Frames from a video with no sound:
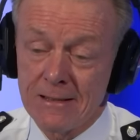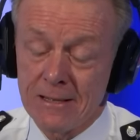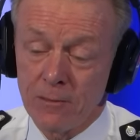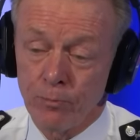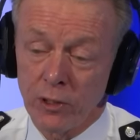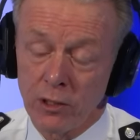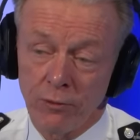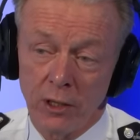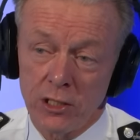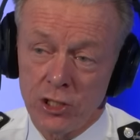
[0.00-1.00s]
Um, but they're
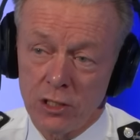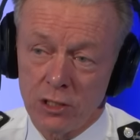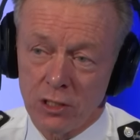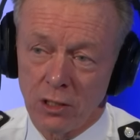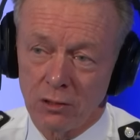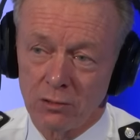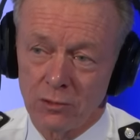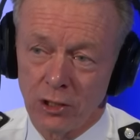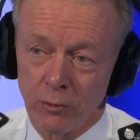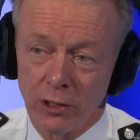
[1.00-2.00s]
fine decisions, Nick.
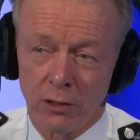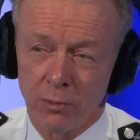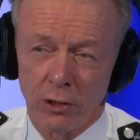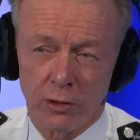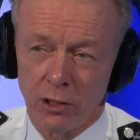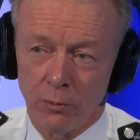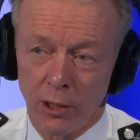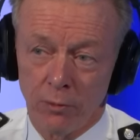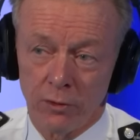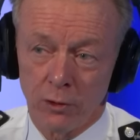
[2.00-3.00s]
You know, we can be looking at
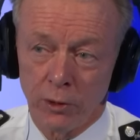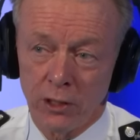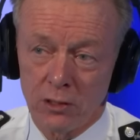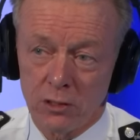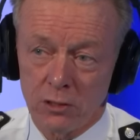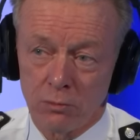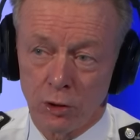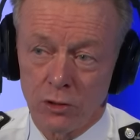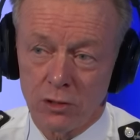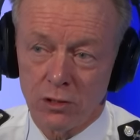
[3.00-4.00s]
people for weeks,
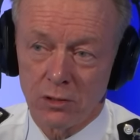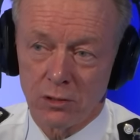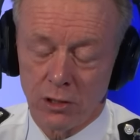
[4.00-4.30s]
months,